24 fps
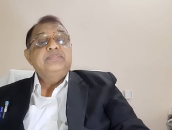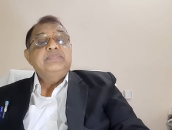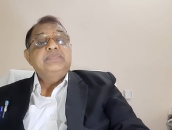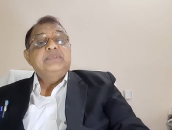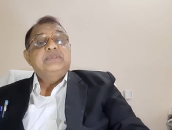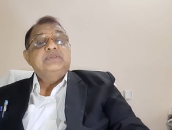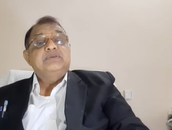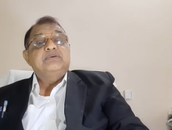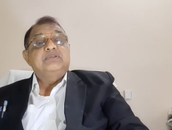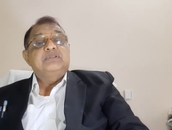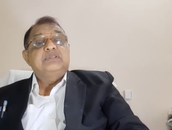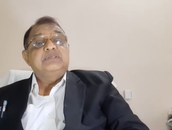
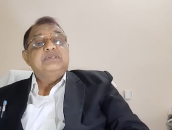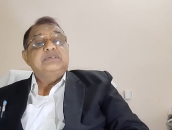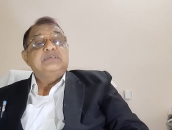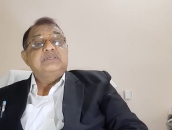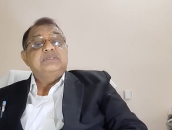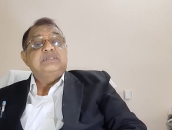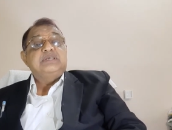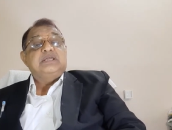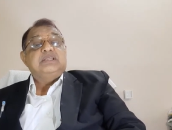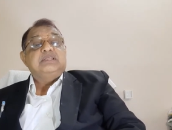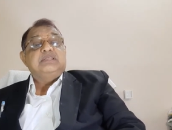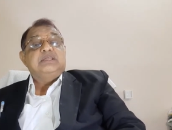So this
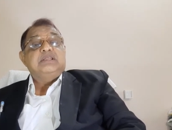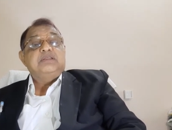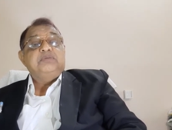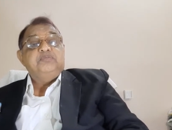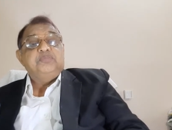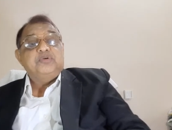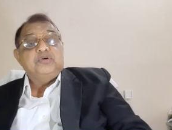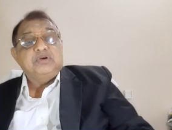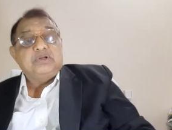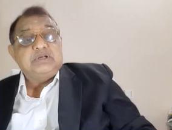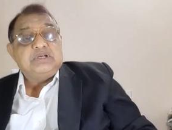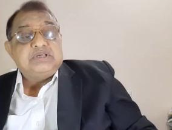is another
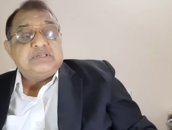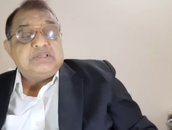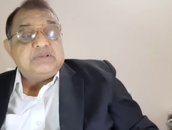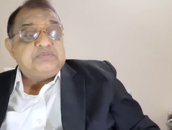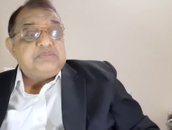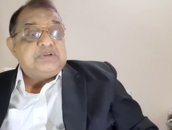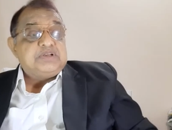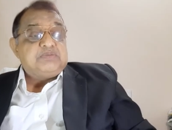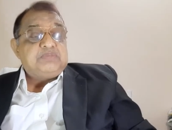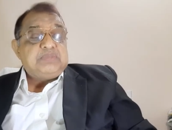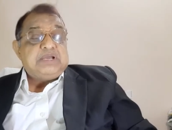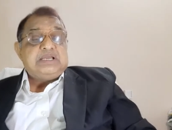important
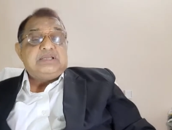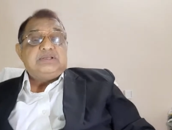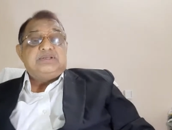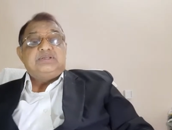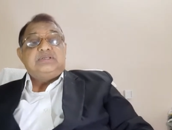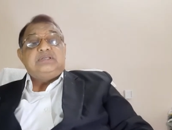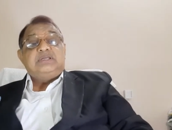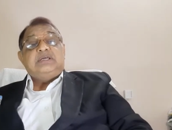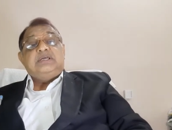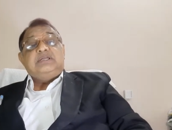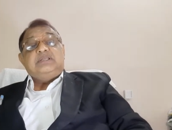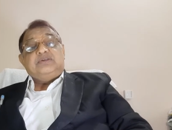subject
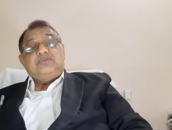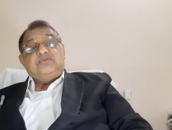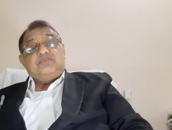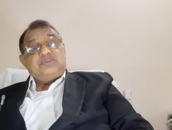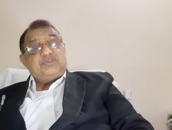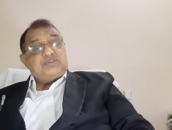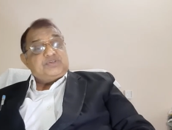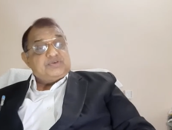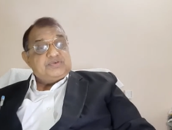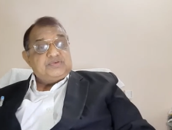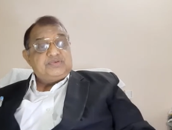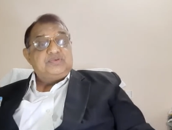matter I
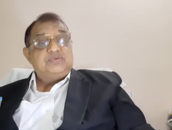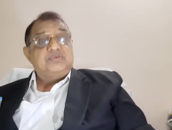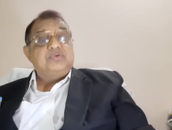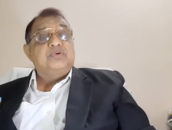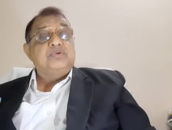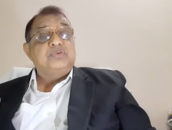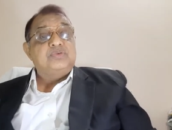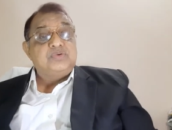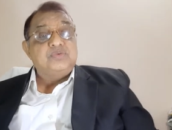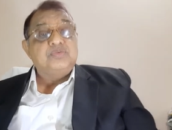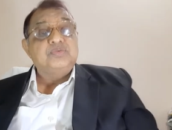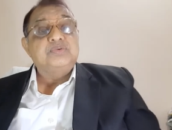request you to go
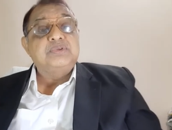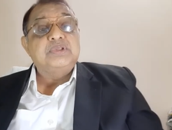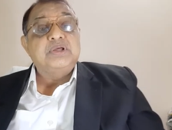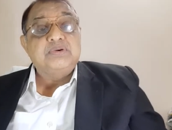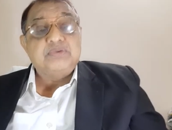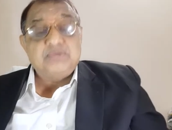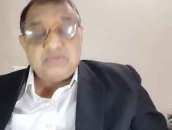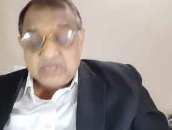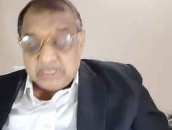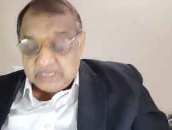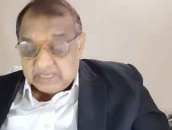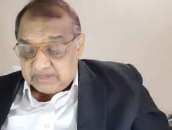through
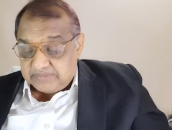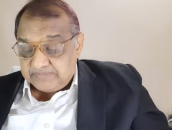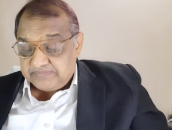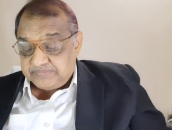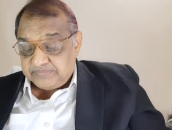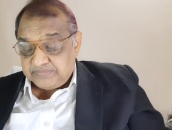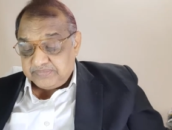thoroughly.